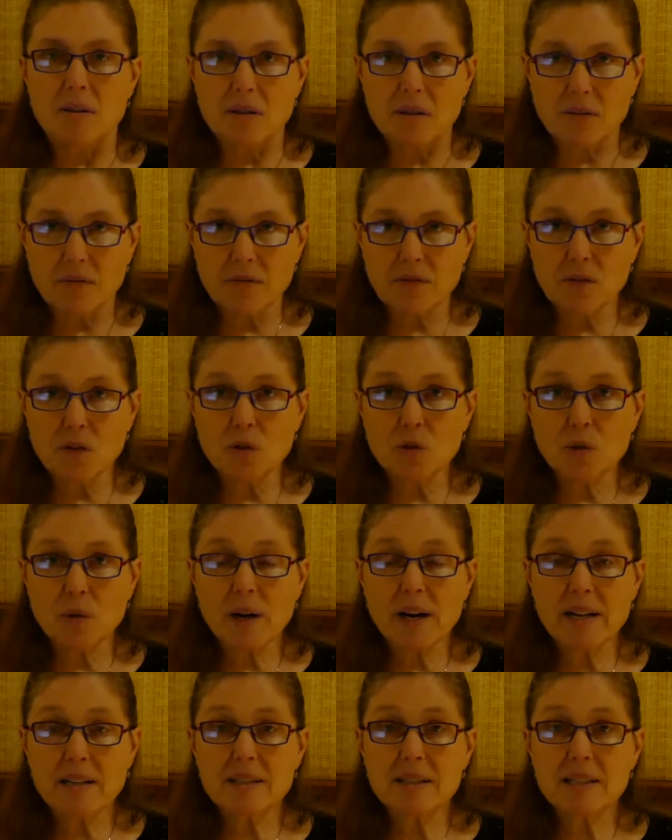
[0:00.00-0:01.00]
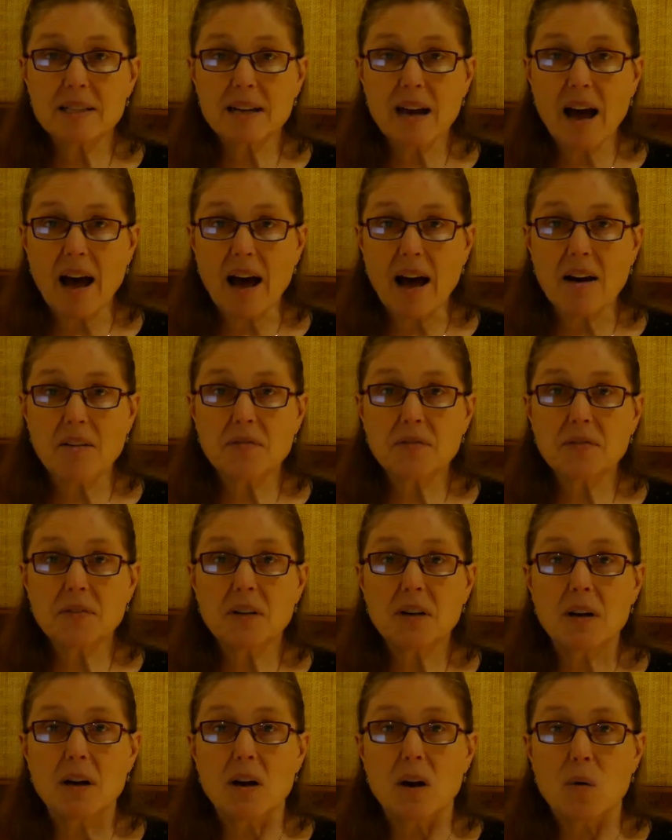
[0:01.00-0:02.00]
the full grand staff
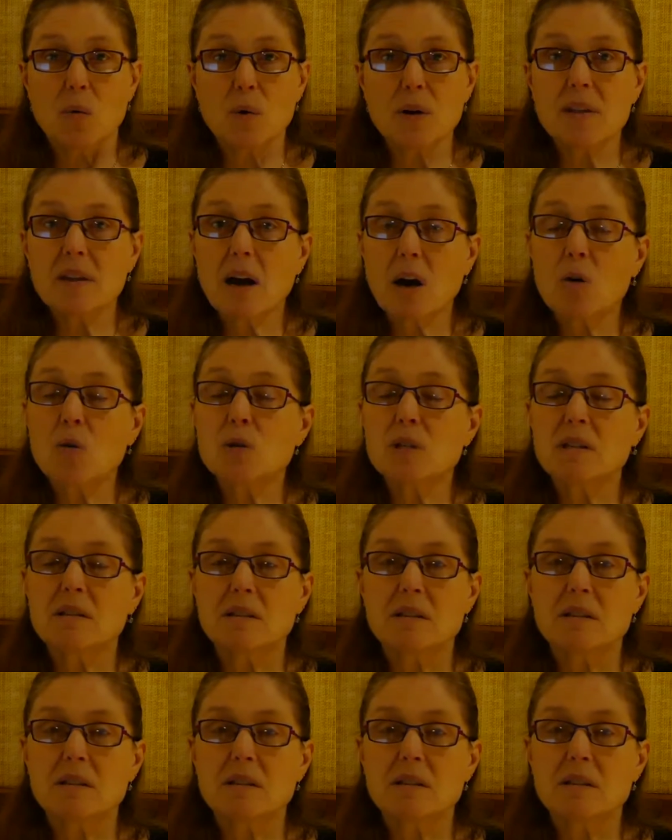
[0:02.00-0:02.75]
without